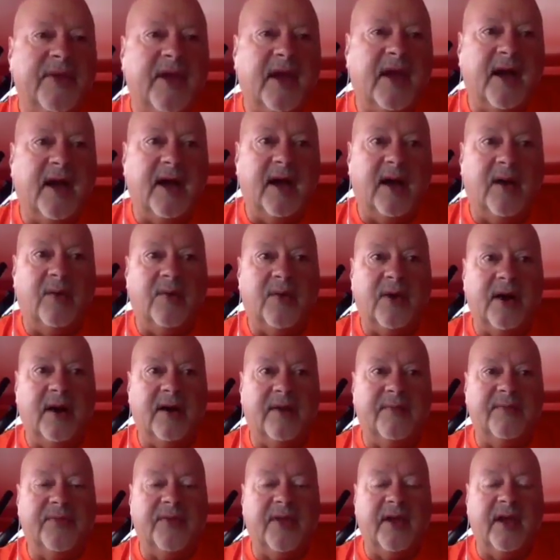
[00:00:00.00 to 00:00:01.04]

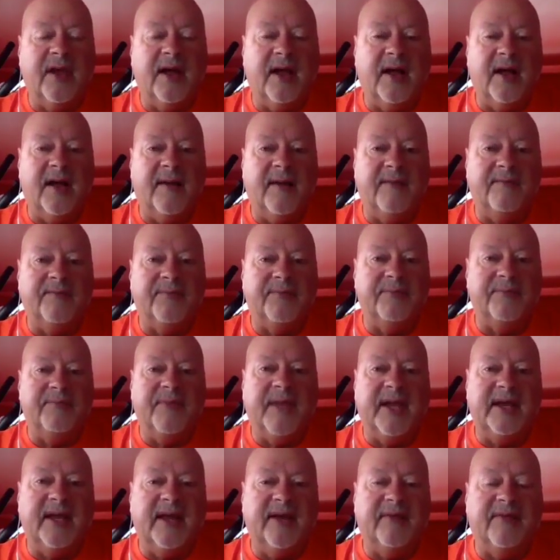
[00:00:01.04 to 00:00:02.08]
where
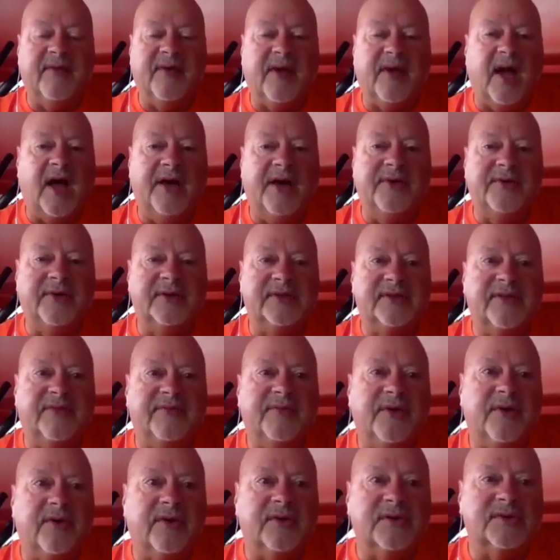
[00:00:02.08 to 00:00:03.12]
hundreds of
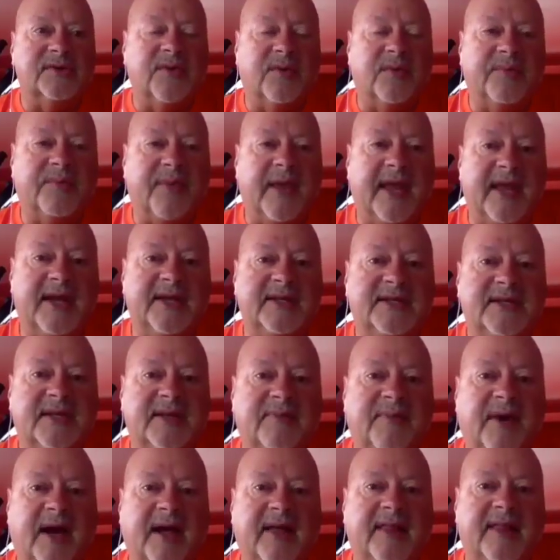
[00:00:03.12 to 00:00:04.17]
murals were
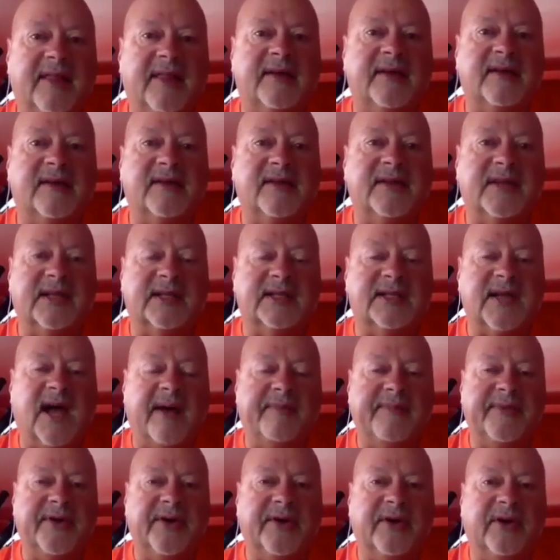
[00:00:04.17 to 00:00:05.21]
painted by the
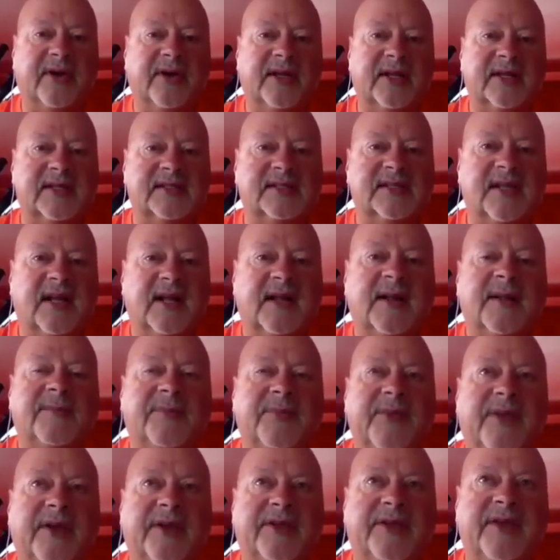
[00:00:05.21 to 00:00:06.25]
top muralists.
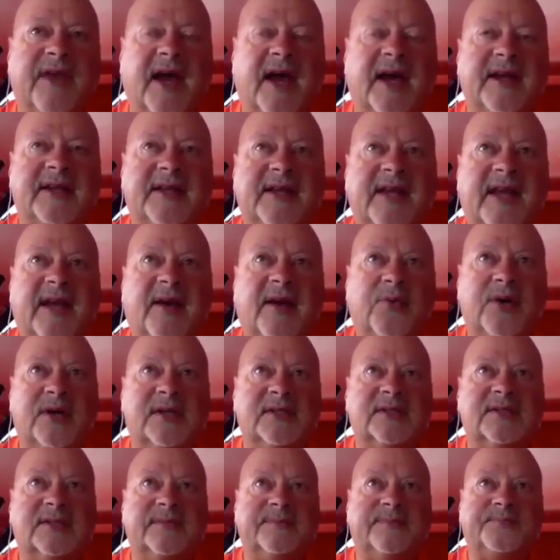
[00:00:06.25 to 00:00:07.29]
The idea
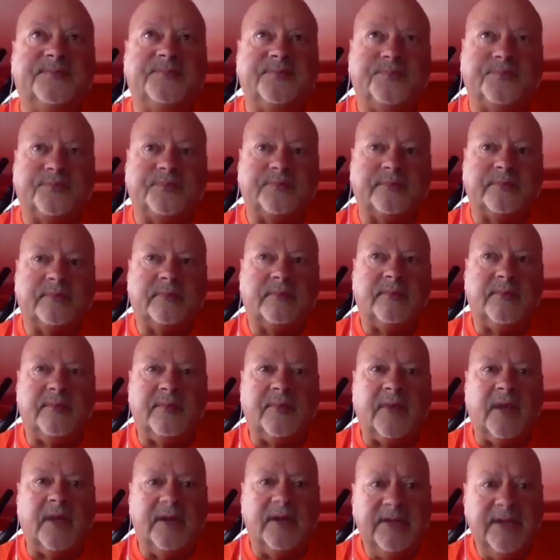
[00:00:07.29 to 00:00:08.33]
was
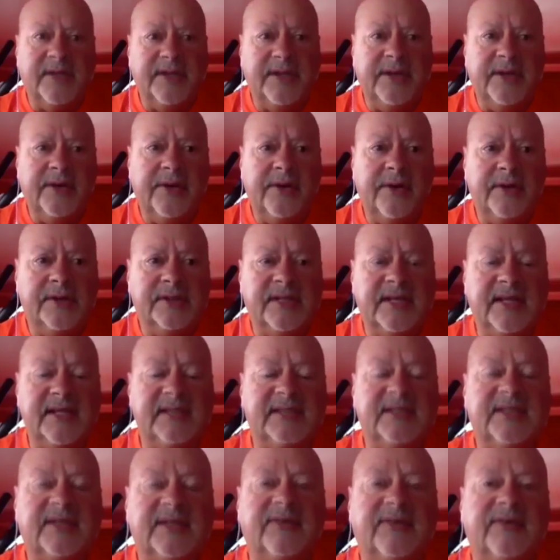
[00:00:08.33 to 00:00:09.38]
to use
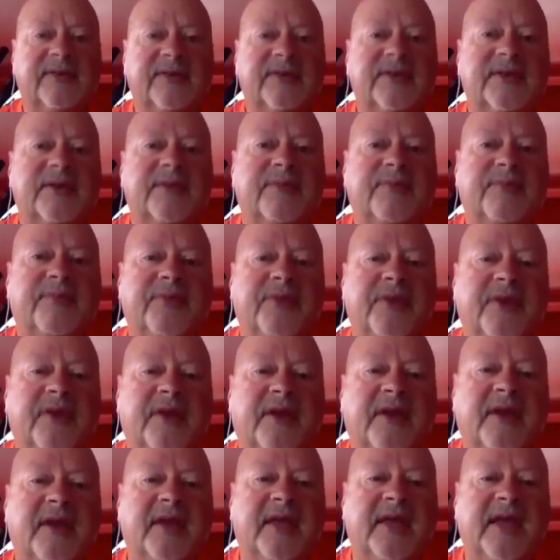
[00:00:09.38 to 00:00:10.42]
these to
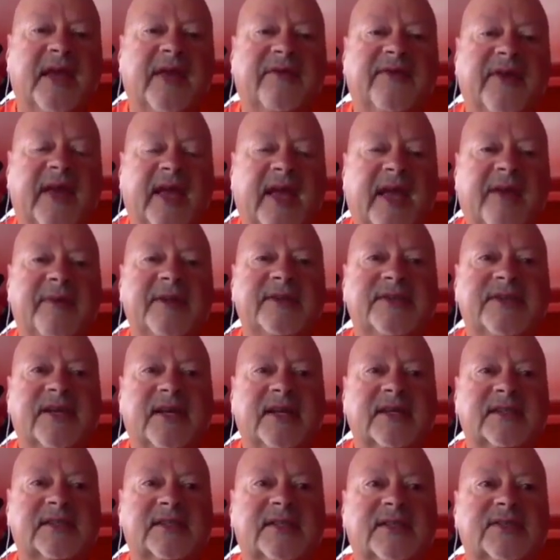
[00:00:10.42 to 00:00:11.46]
give
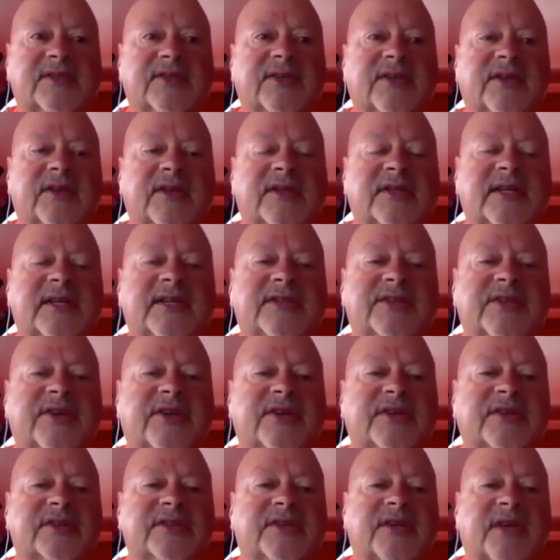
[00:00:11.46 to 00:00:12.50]
images to the
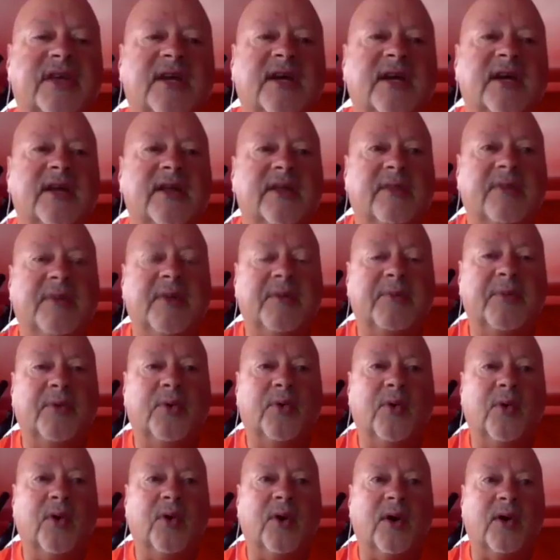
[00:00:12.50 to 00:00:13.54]
teachers, the
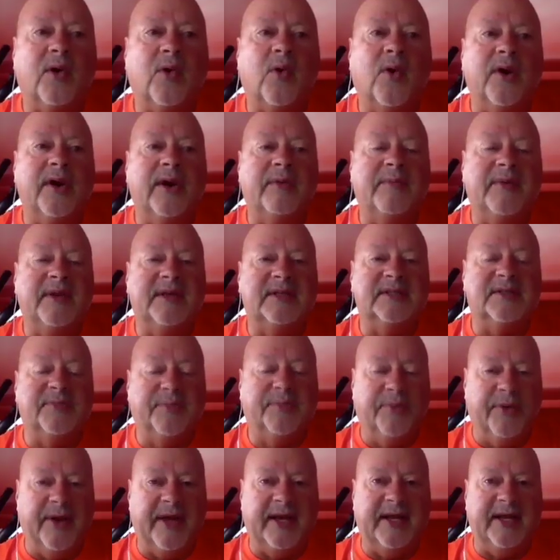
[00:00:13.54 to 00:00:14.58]
people who are going to be
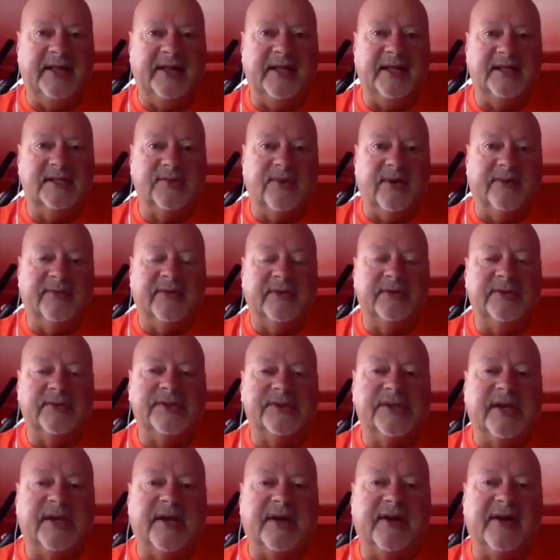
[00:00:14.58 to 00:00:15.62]
spreading these
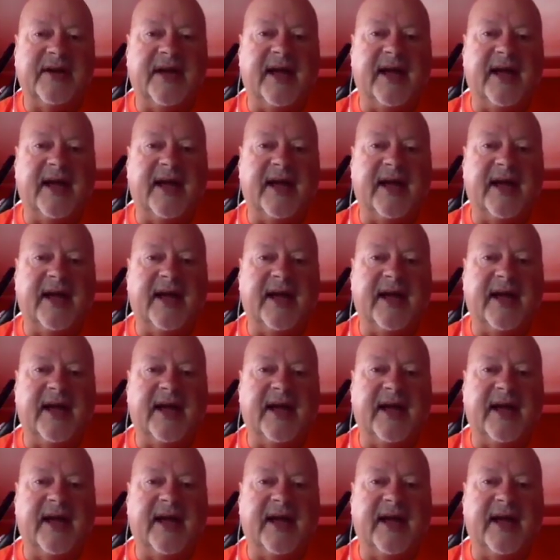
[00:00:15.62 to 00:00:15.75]
revolutionary